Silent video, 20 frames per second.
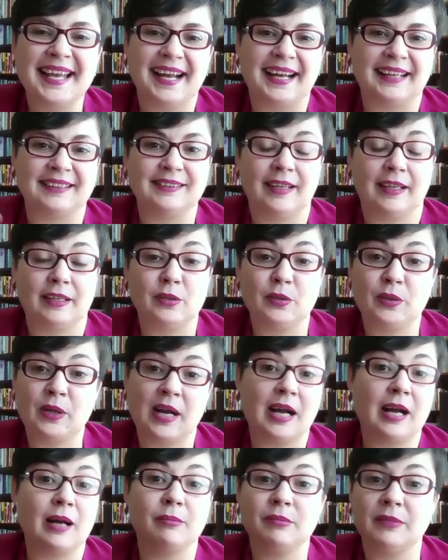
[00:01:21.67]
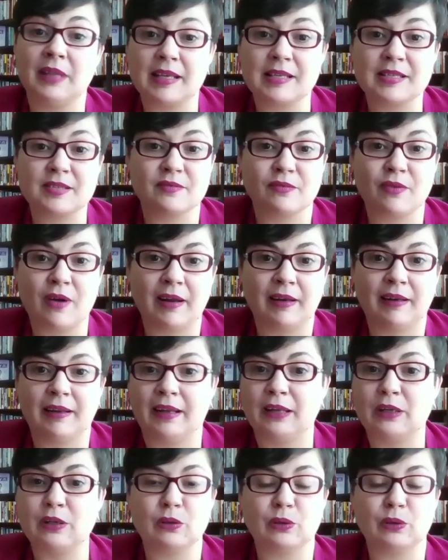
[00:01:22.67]
and then you come next Friday
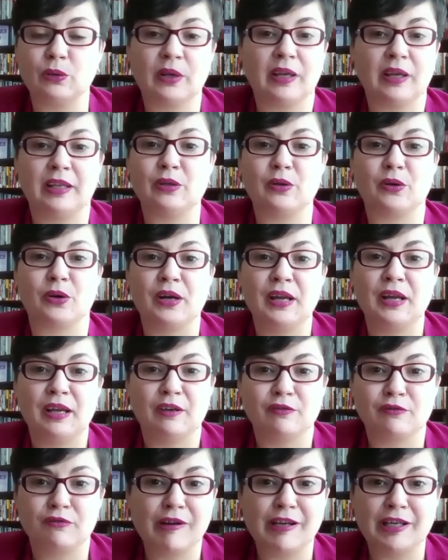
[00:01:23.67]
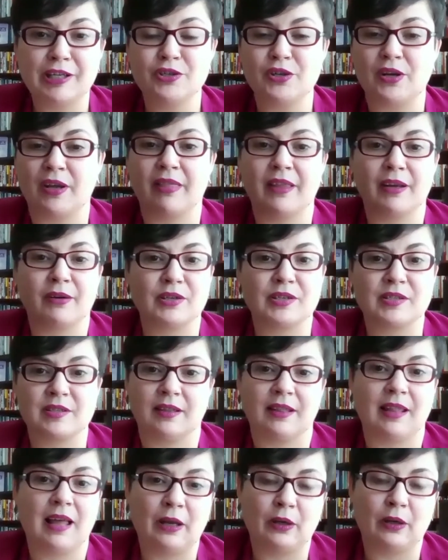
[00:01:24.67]
and you look in your fridge and there is a
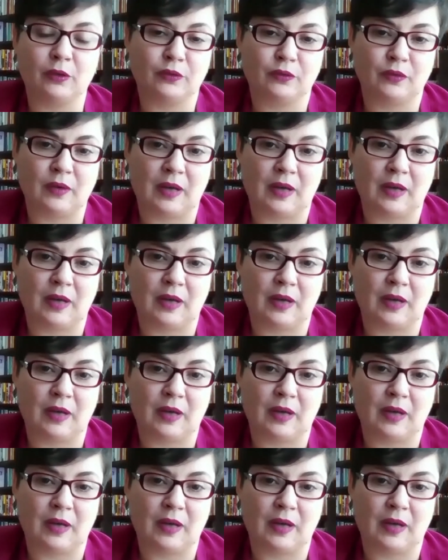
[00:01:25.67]
lot of